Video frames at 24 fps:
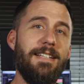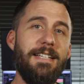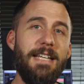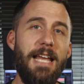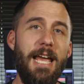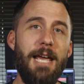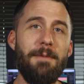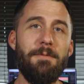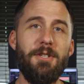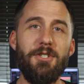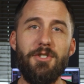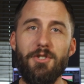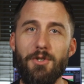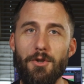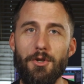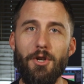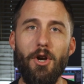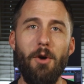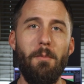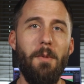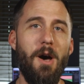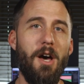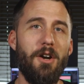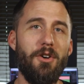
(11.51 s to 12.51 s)
name in the
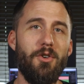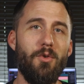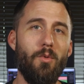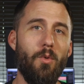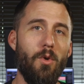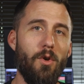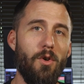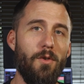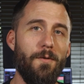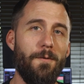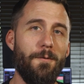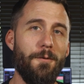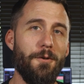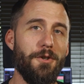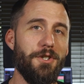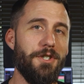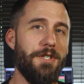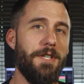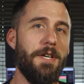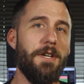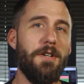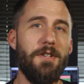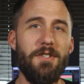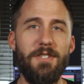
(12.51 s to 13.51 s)
studio monitor world for
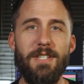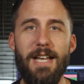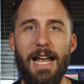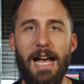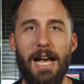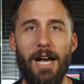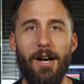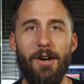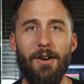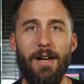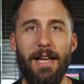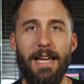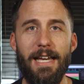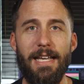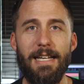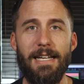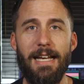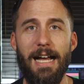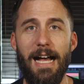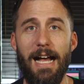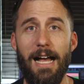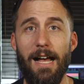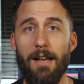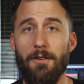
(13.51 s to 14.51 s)
years now,
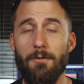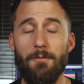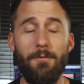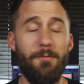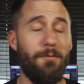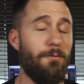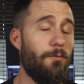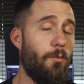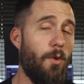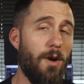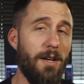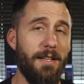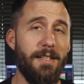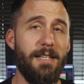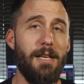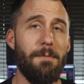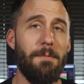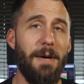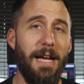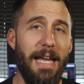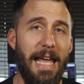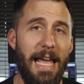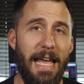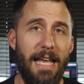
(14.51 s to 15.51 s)
and I've wanted to get
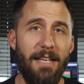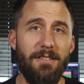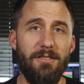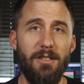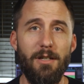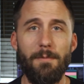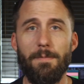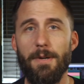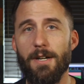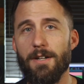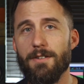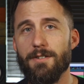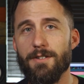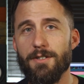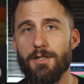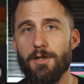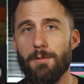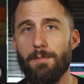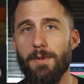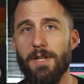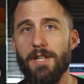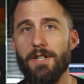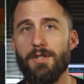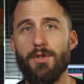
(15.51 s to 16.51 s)
my hands on a pair of their
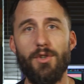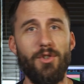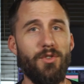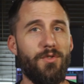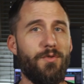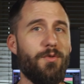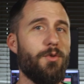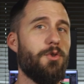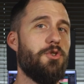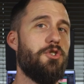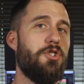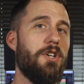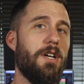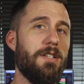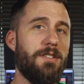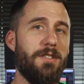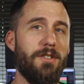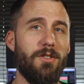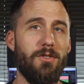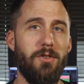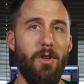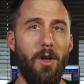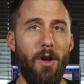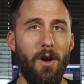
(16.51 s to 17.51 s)
speakers for just
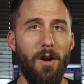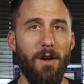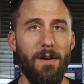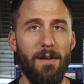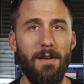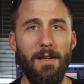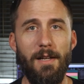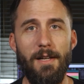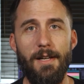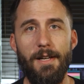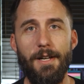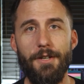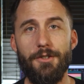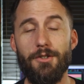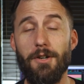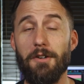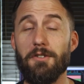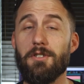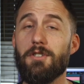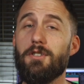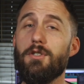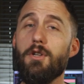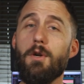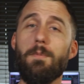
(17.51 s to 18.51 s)
as long. So I
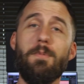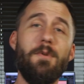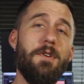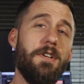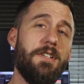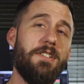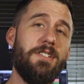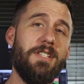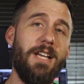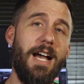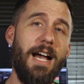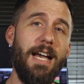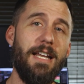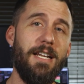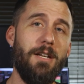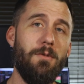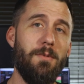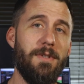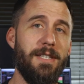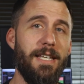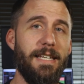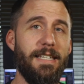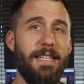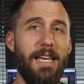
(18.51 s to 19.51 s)
was super excited
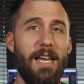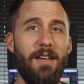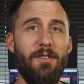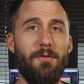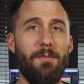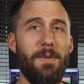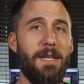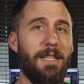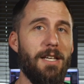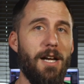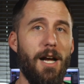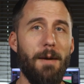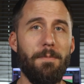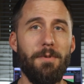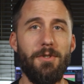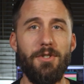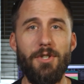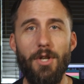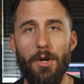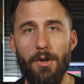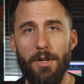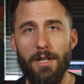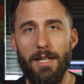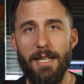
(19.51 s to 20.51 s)
when they gave me the
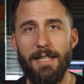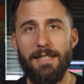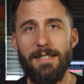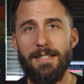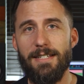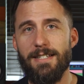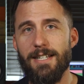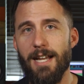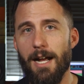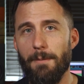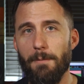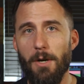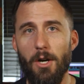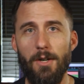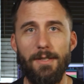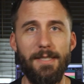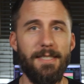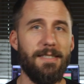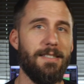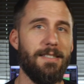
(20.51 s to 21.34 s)
opportunity to demo these